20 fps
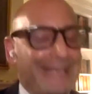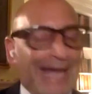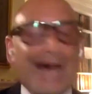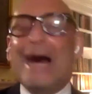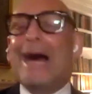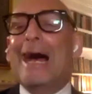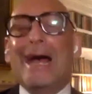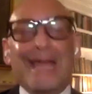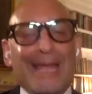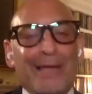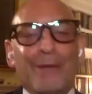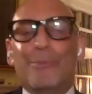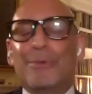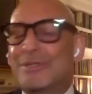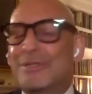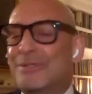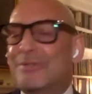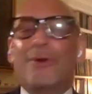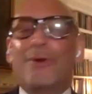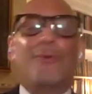guy
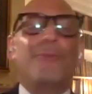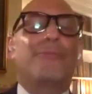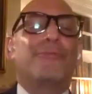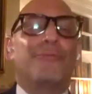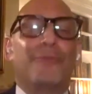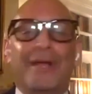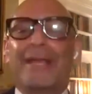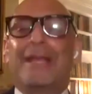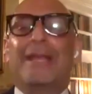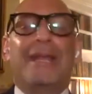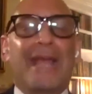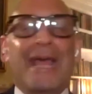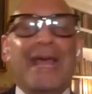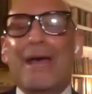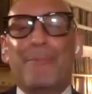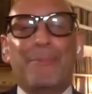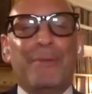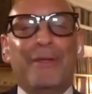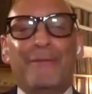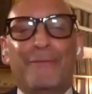was so freaking
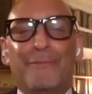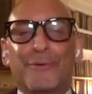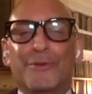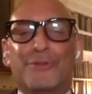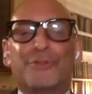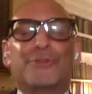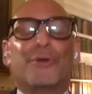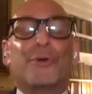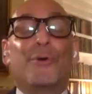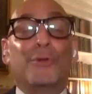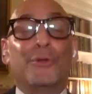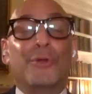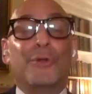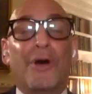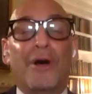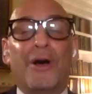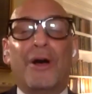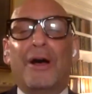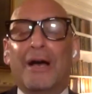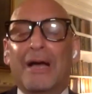happy for so
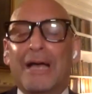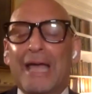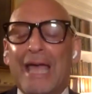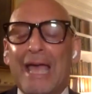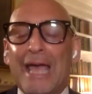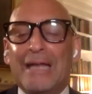long.